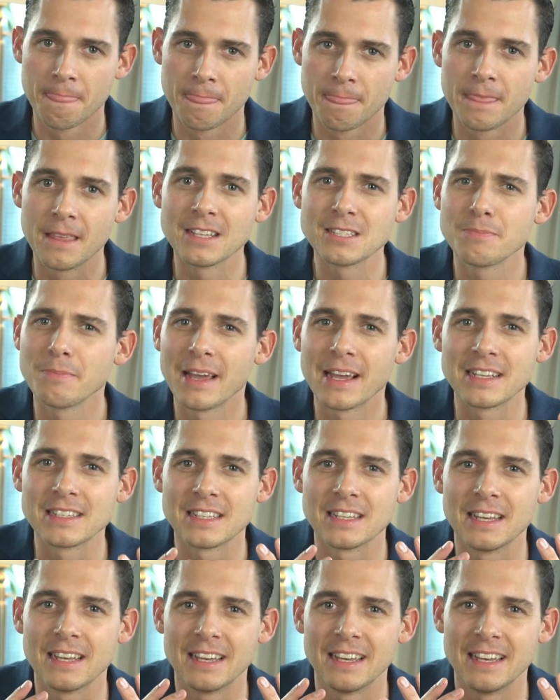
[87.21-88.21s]
This makes
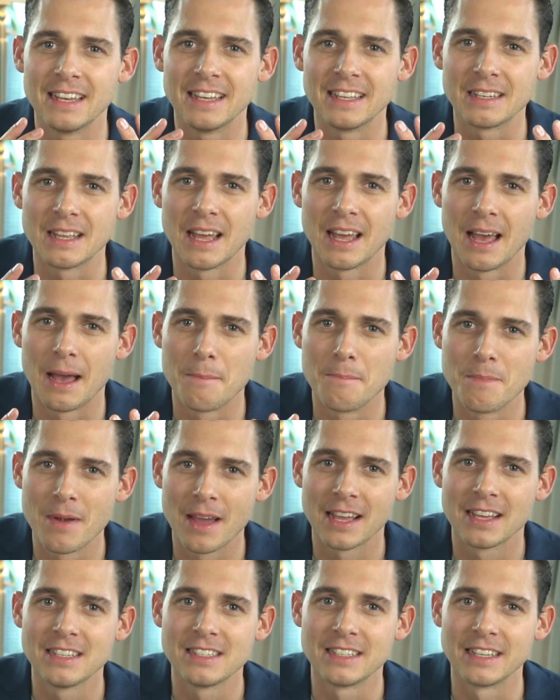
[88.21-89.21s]
it
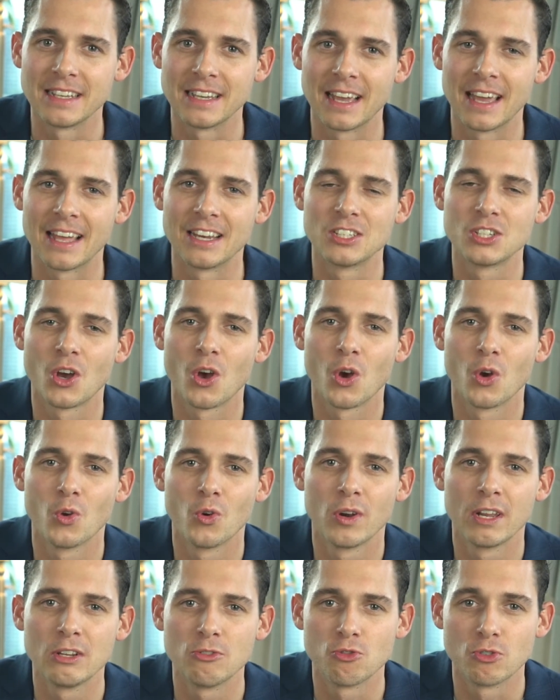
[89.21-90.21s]
amazing and
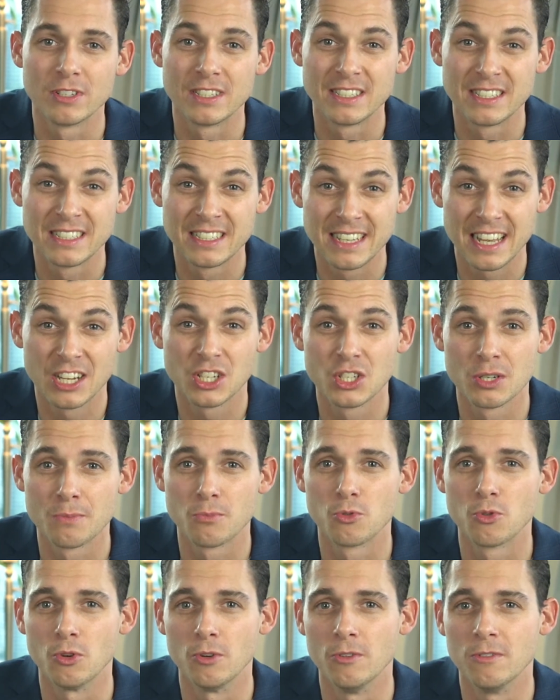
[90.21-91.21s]
totally
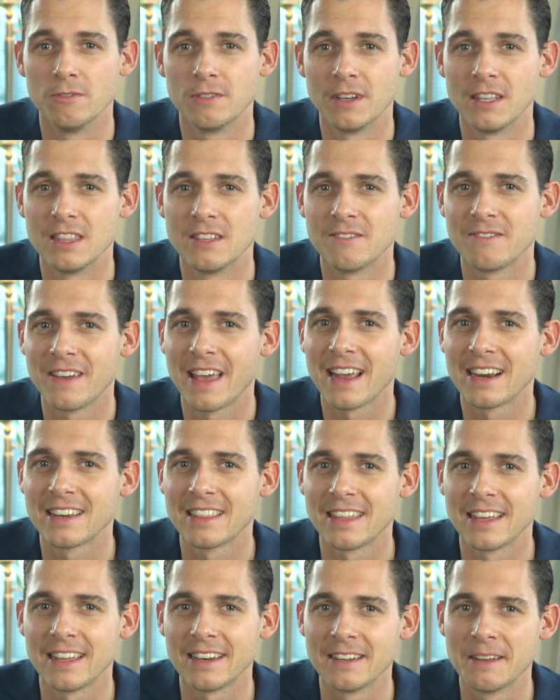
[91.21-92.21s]
recession-proof in the fact
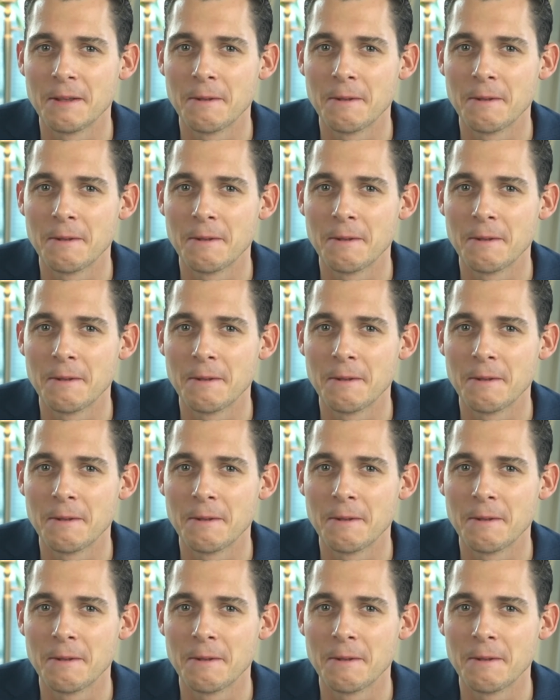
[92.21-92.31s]
that